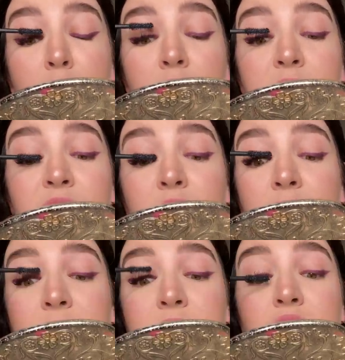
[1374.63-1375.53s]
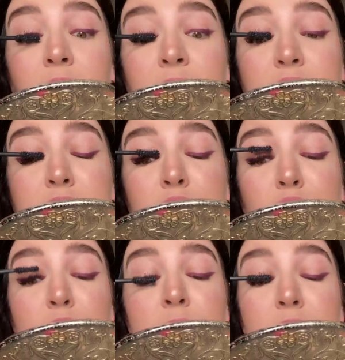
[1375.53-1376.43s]
if you let it dry
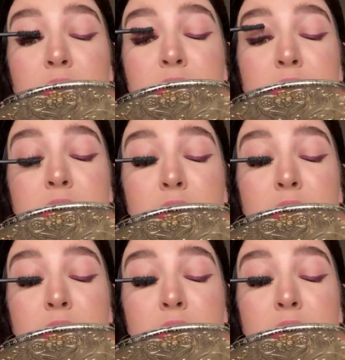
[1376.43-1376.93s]
too much,